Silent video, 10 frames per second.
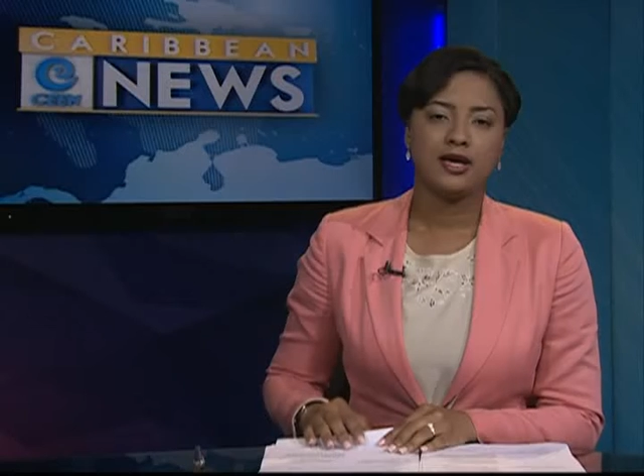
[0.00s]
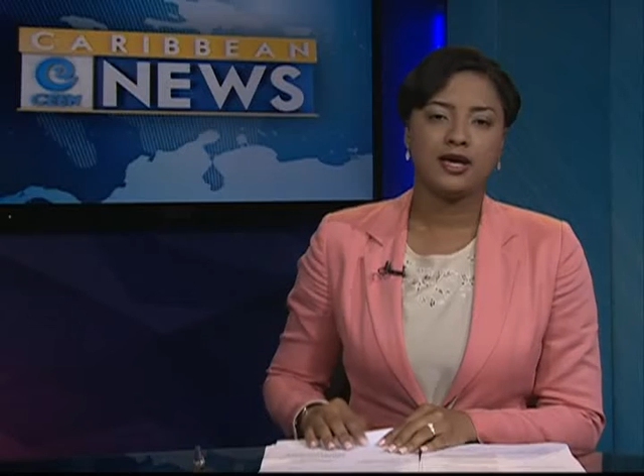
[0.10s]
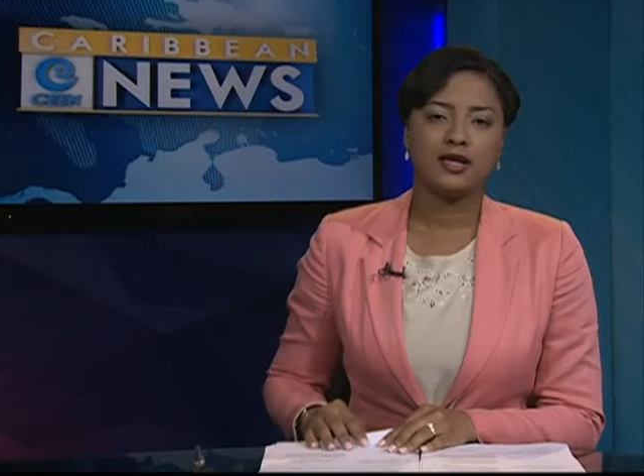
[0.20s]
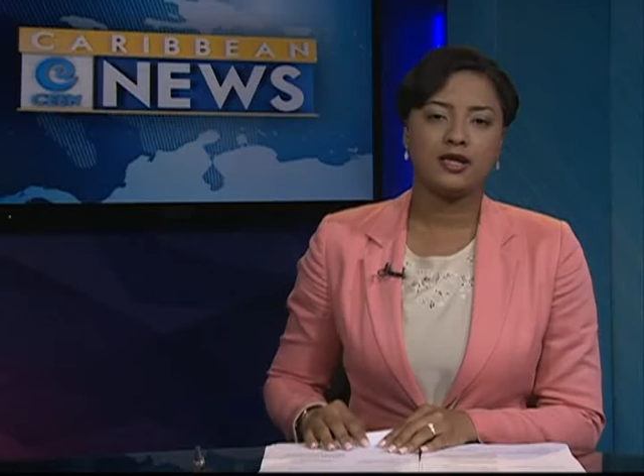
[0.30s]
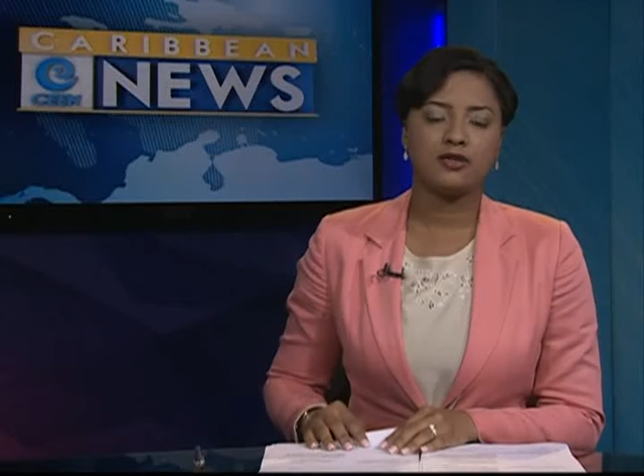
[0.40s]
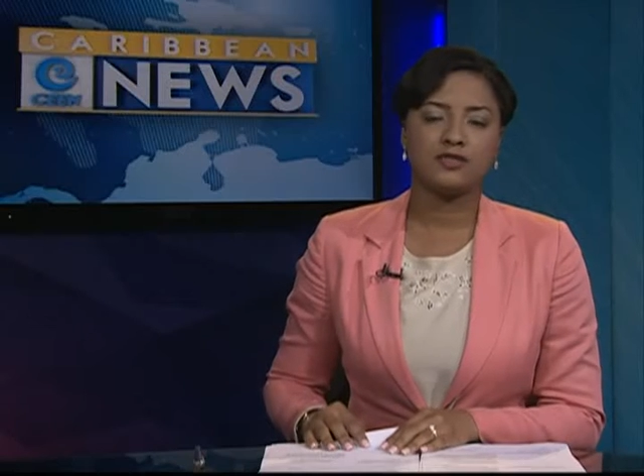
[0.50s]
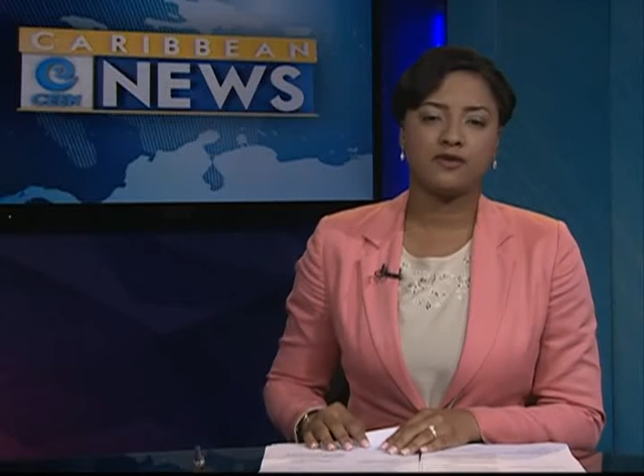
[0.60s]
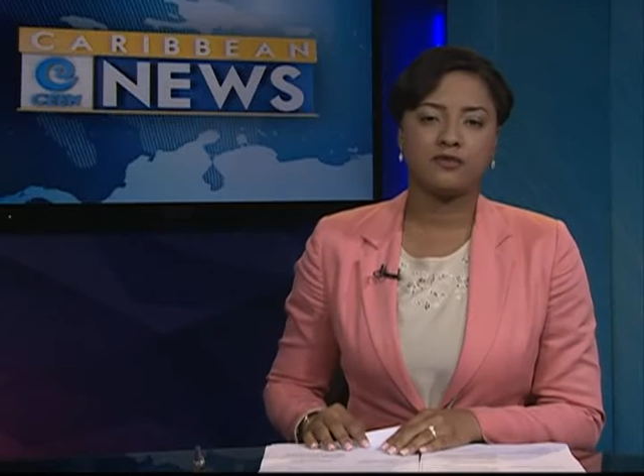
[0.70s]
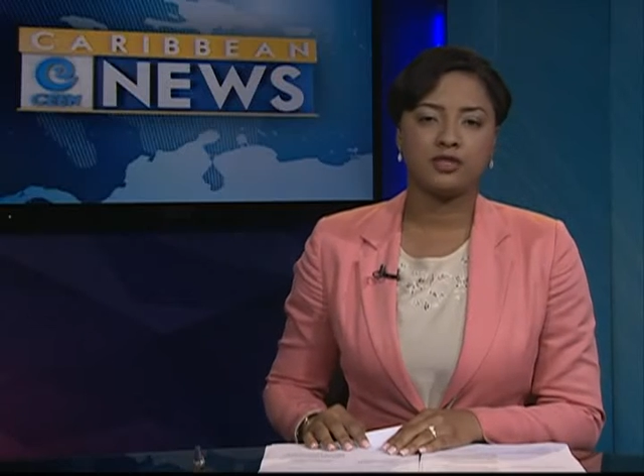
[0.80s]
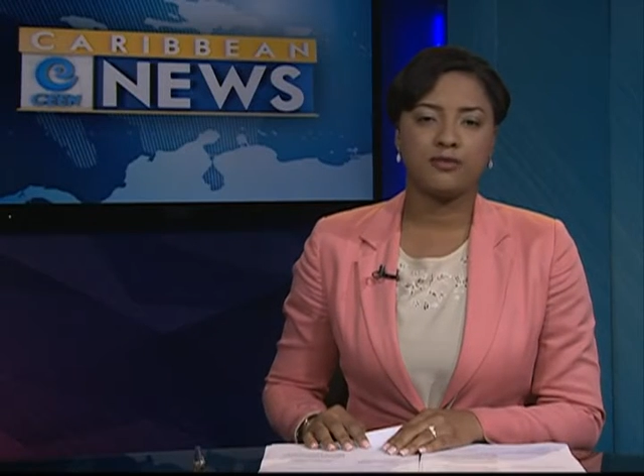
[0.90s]
In
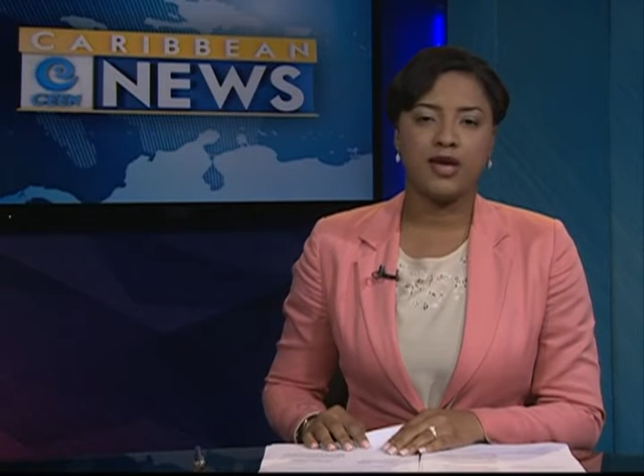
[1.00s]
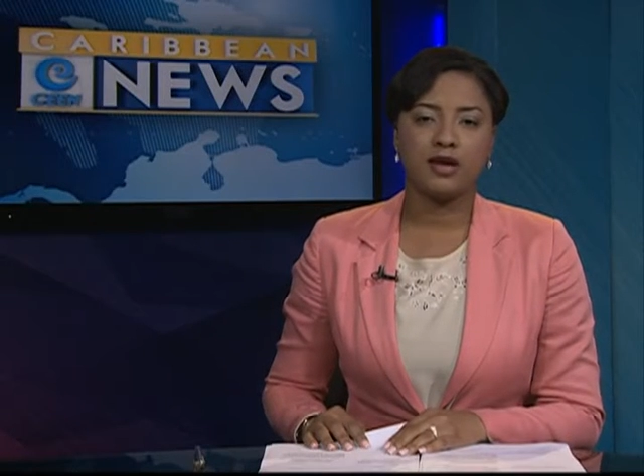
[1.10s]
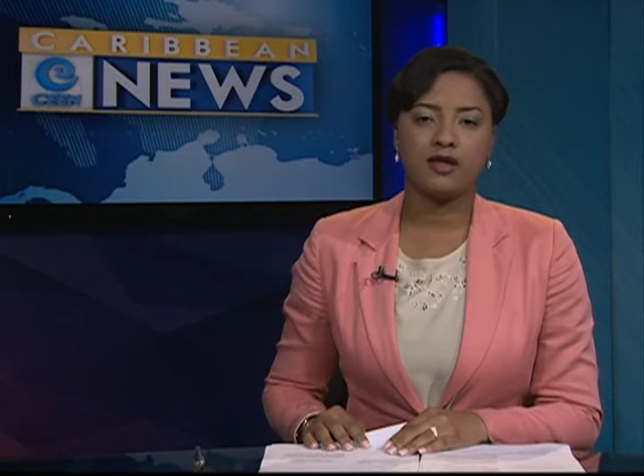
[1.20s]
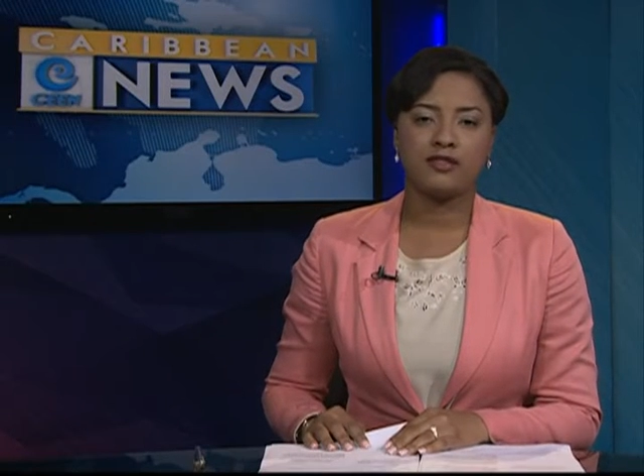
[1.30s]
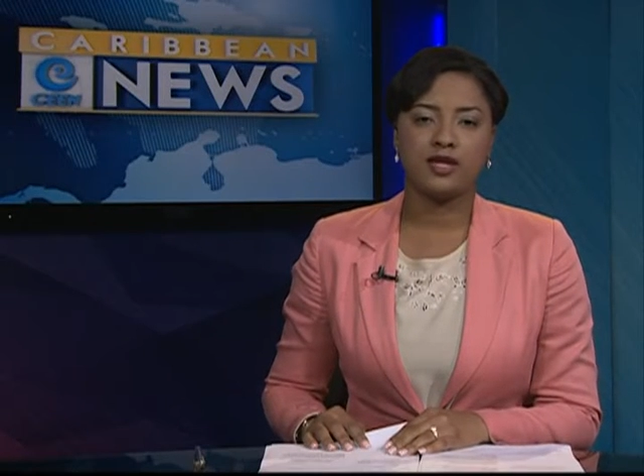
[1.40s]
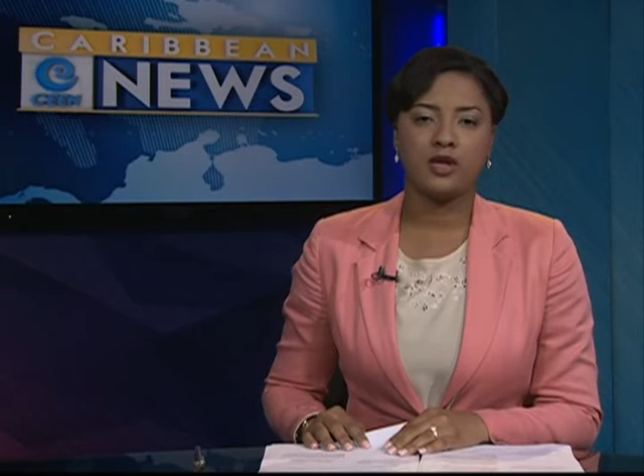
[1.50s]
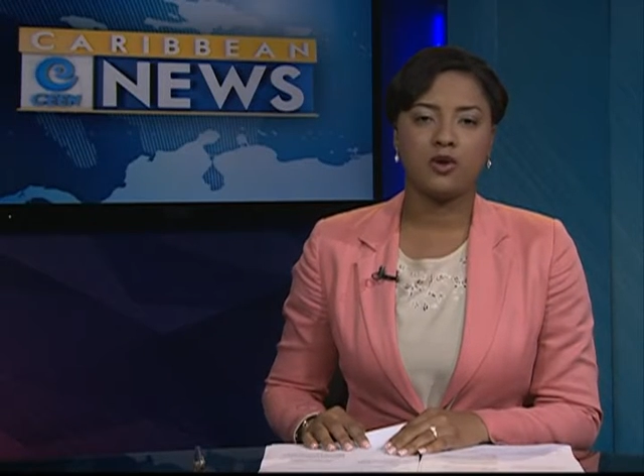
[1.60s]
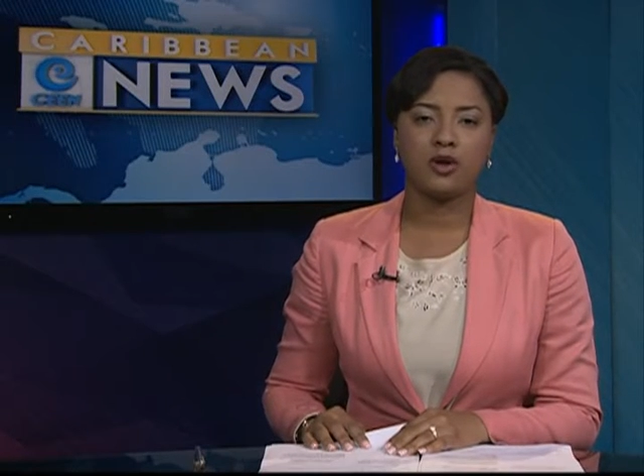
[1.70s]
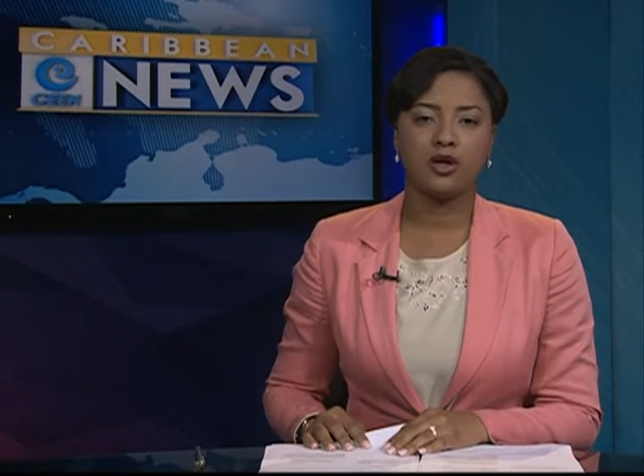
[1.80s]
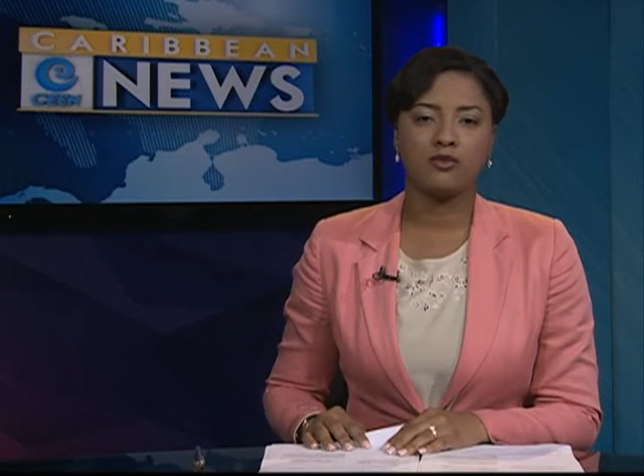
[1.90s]
news from Jamaica, the
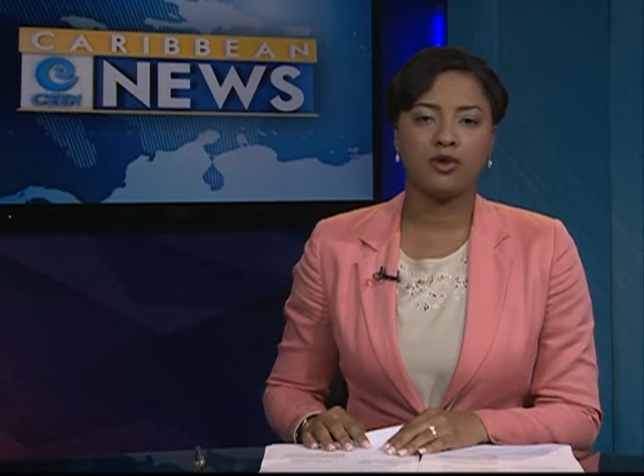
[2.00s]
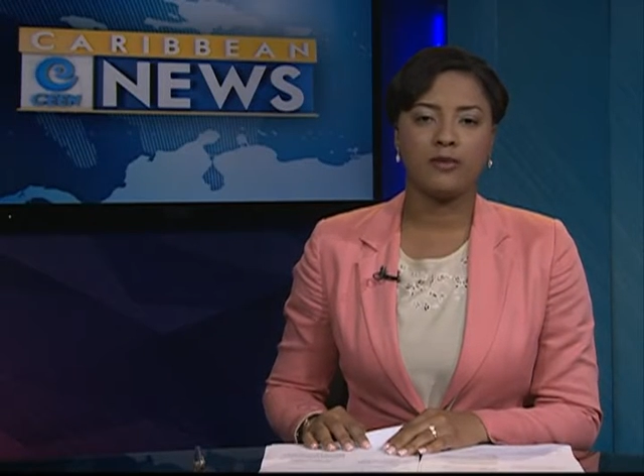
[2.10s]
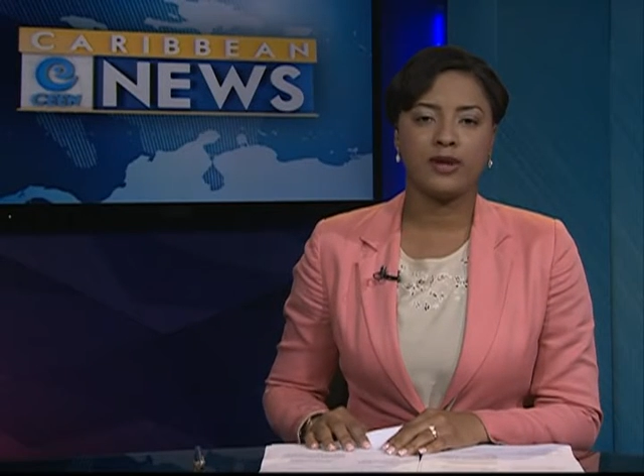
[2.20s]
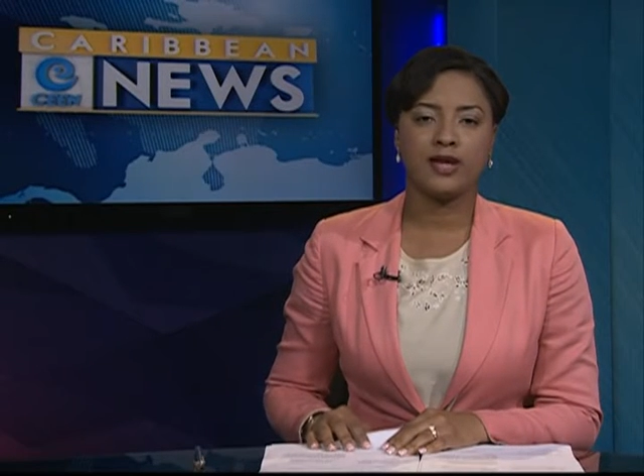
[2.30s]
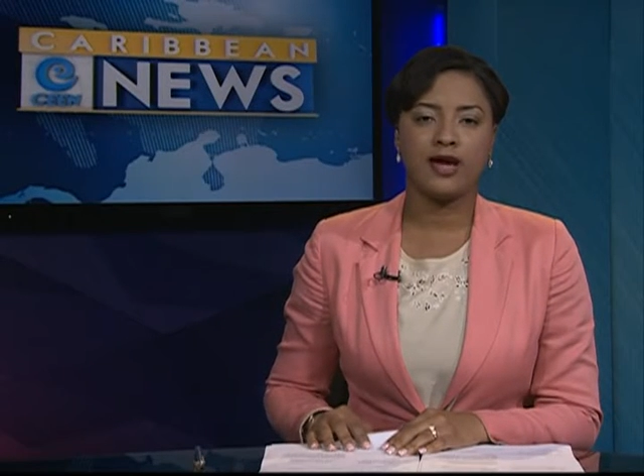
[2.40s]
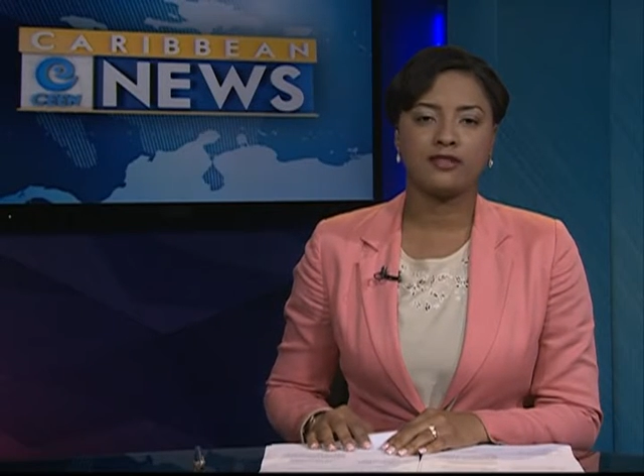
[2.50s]
local Roman